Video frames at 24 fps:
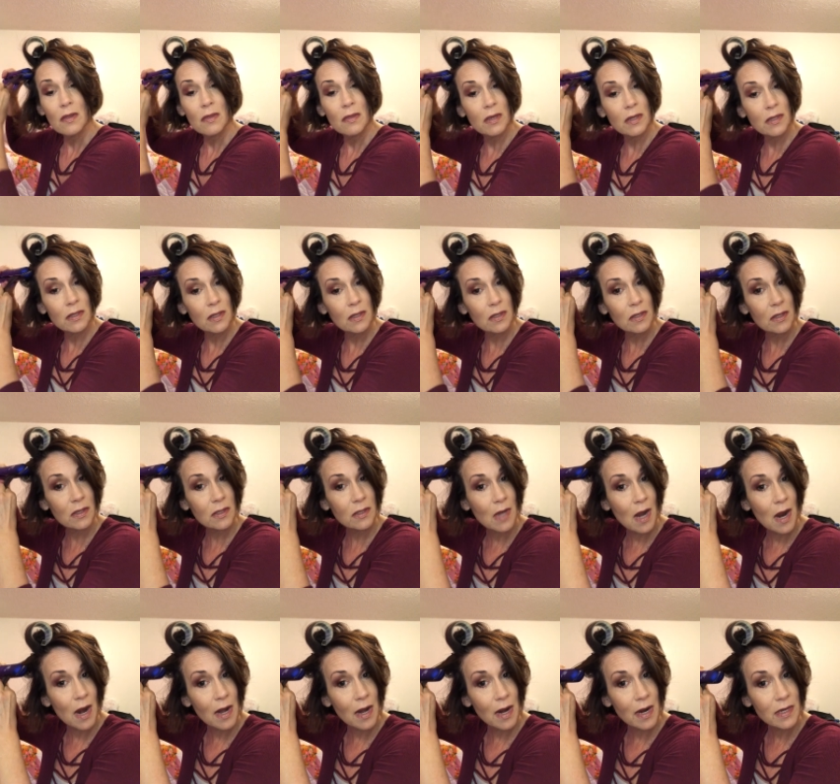this is the
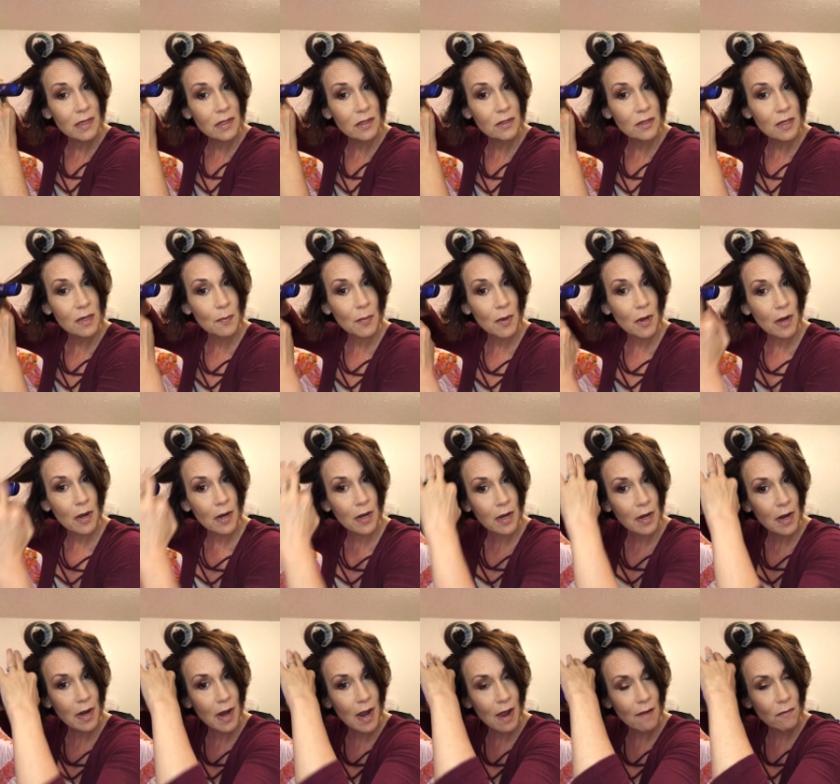side I sleep on,
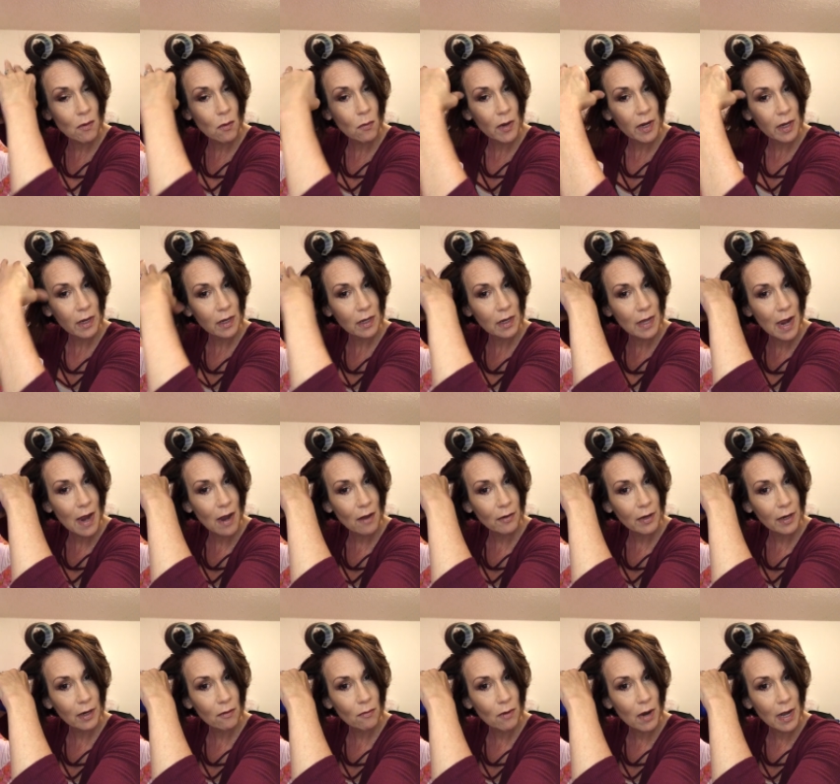and I have a wicked
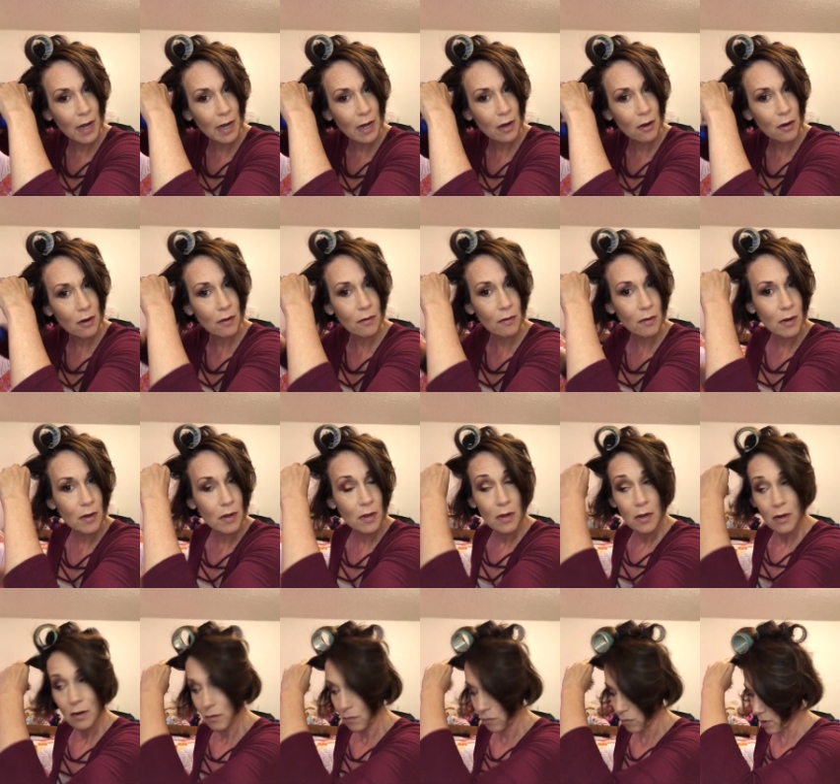calic right here,
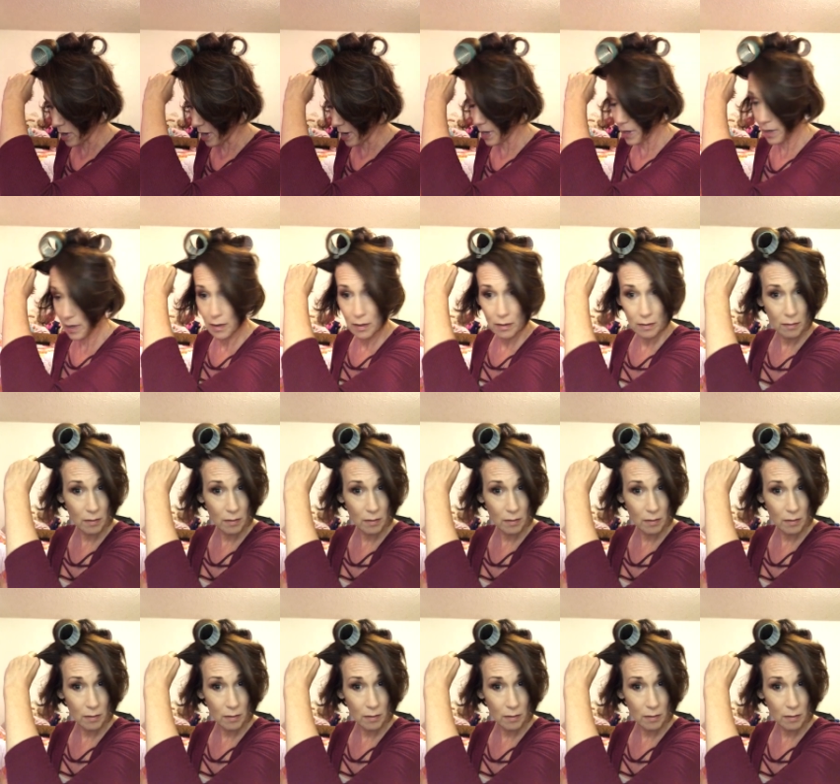right